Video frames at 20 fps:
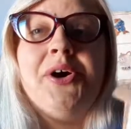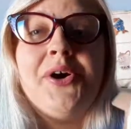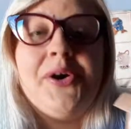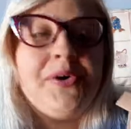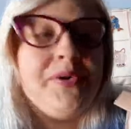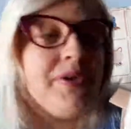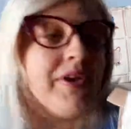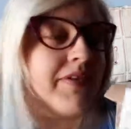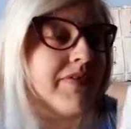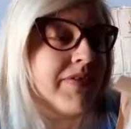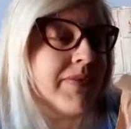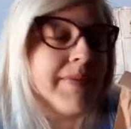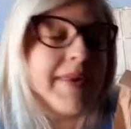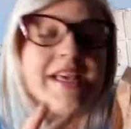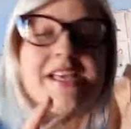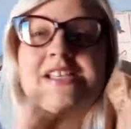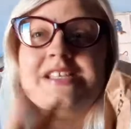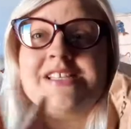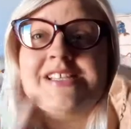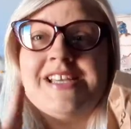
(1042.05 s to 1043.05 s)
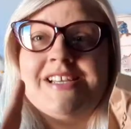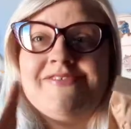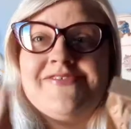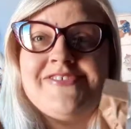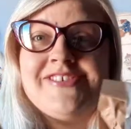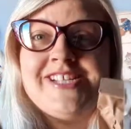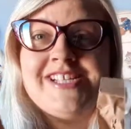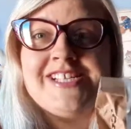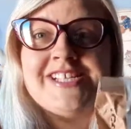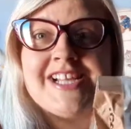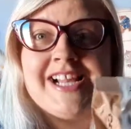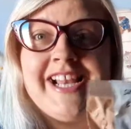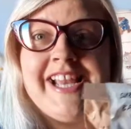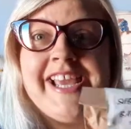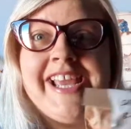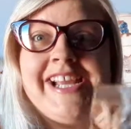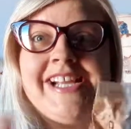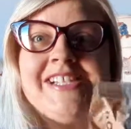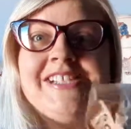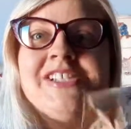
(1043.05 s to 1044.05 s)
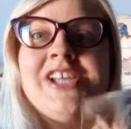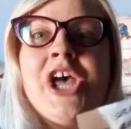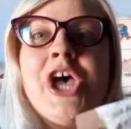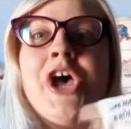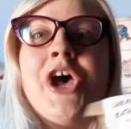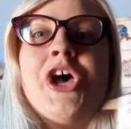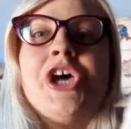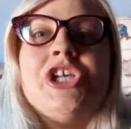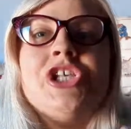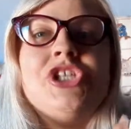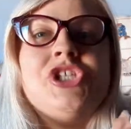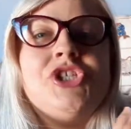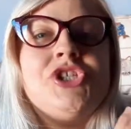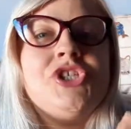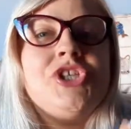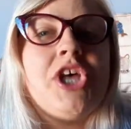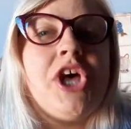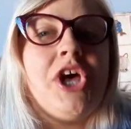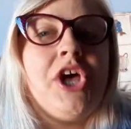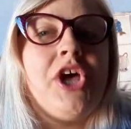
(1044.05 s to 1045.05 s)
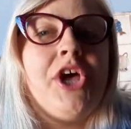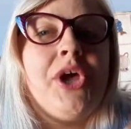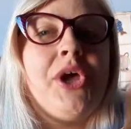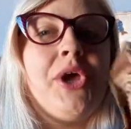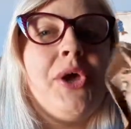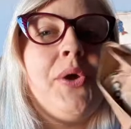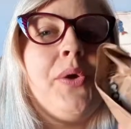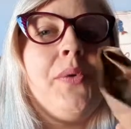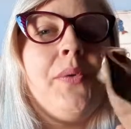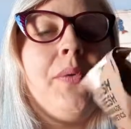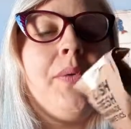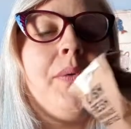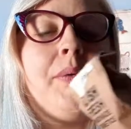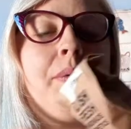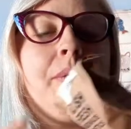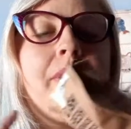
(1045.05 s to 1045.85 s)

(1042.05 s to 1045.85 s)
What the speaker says: all over the place because I've just cleaned. So